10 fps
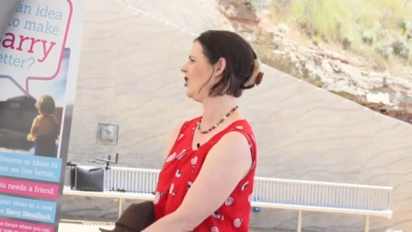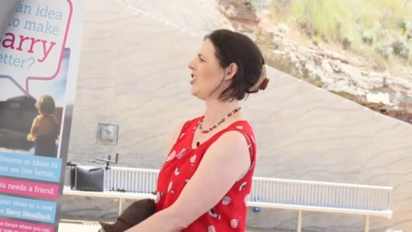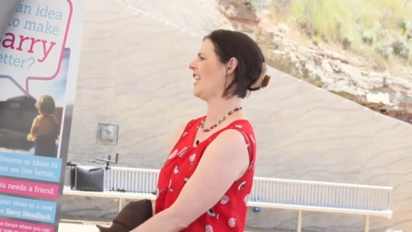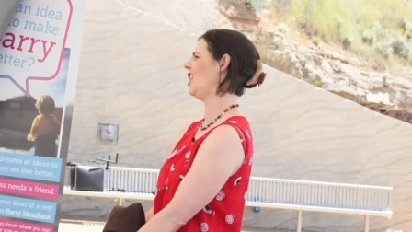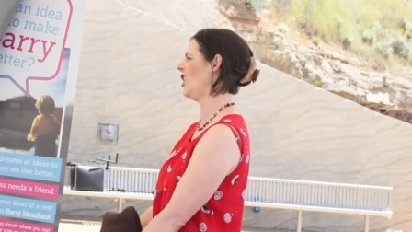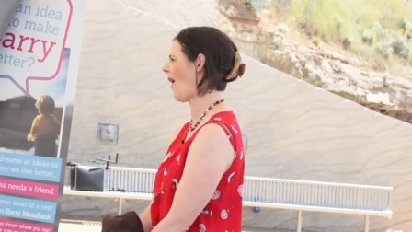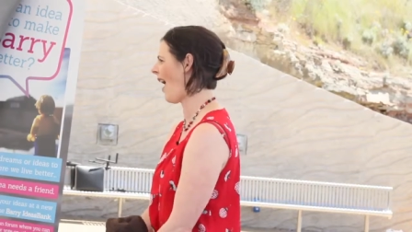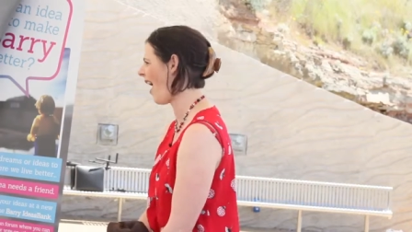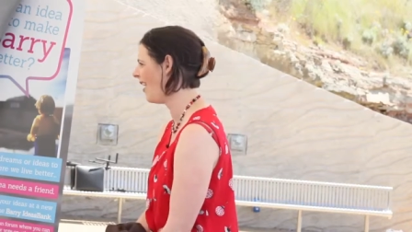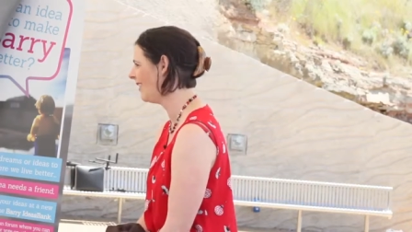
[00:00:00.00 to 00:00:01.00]
who do you think you
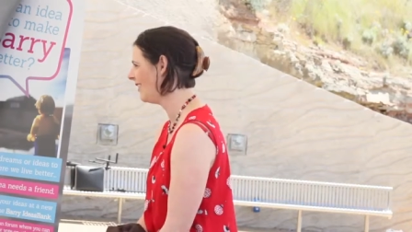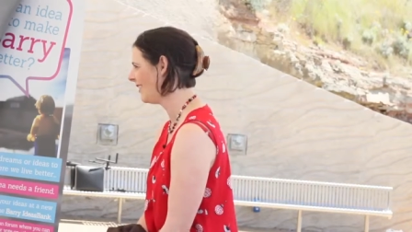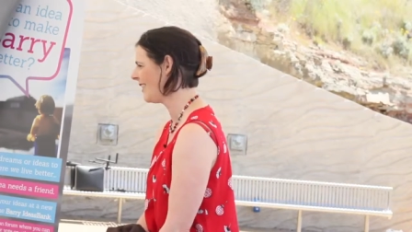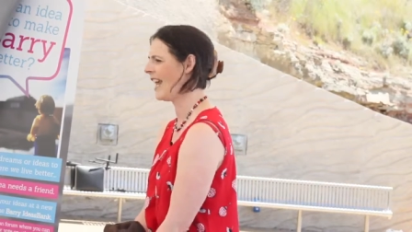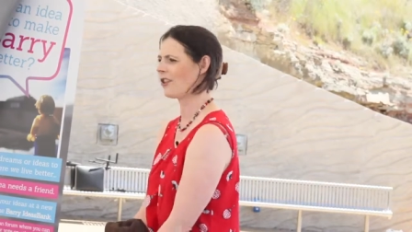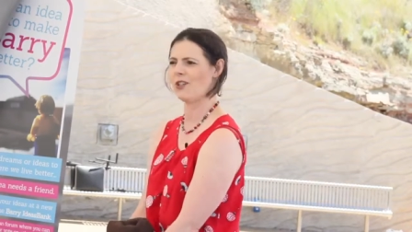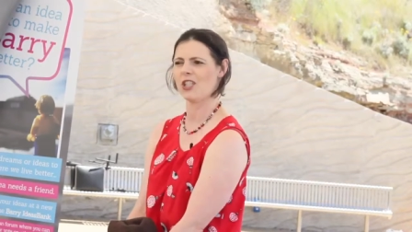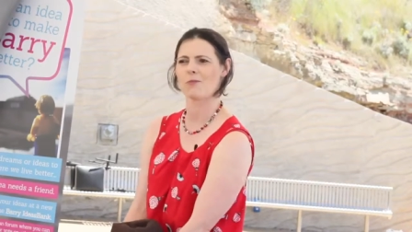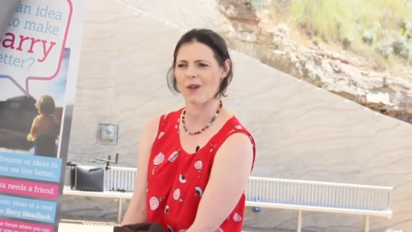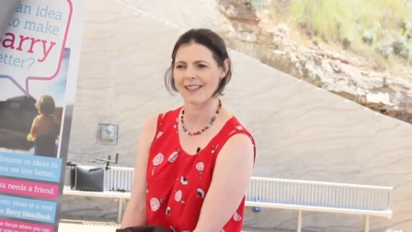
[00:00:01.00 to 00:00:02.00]
are? The next
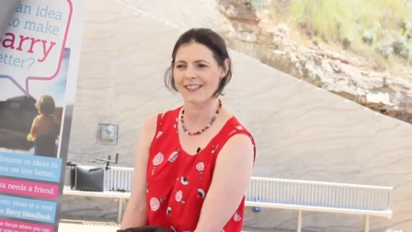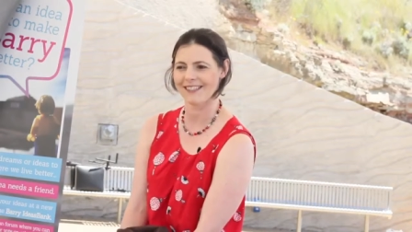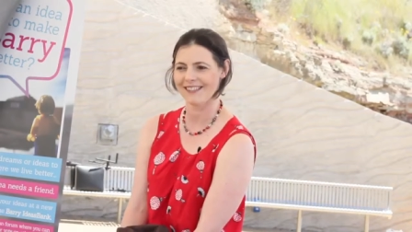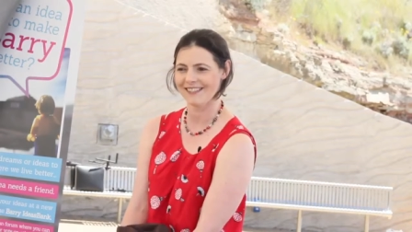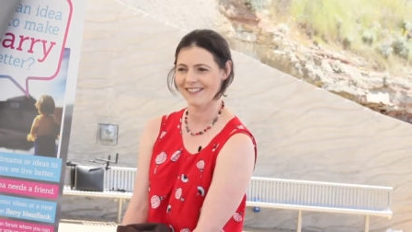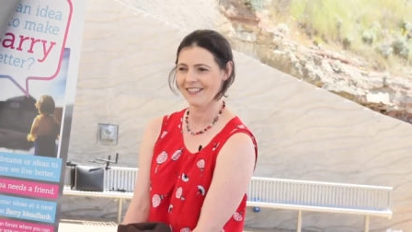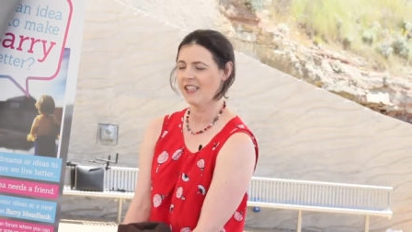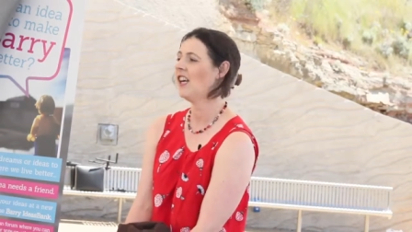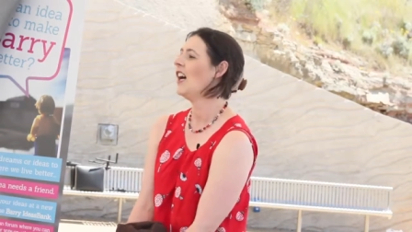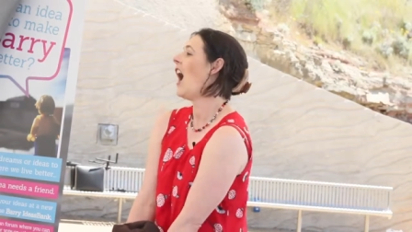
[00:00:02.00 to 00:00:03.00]
Richard Branson.
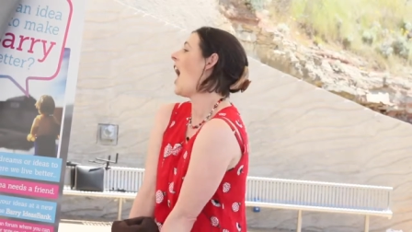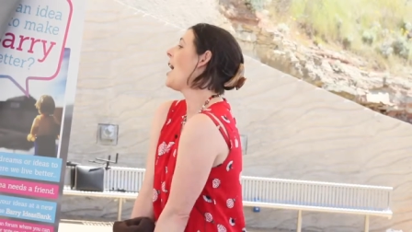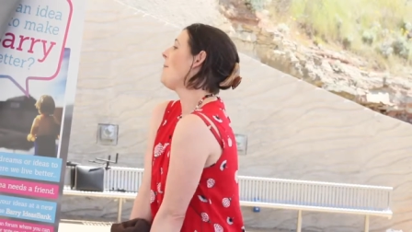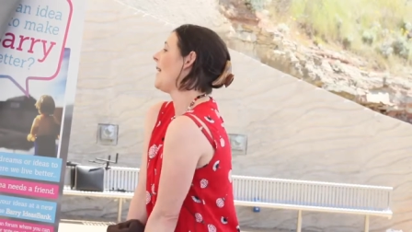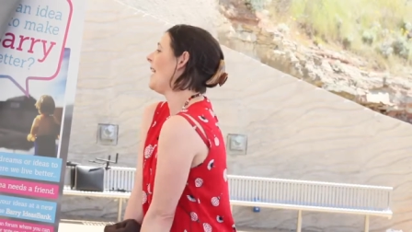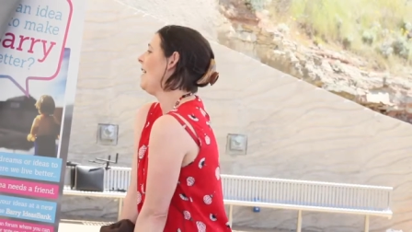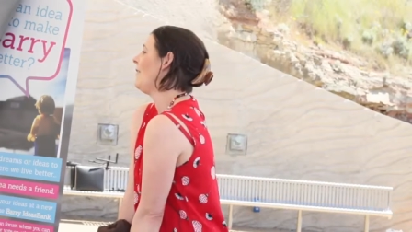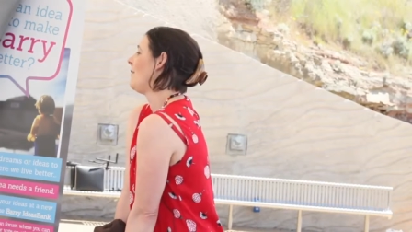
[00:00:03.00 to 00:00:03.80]
I believe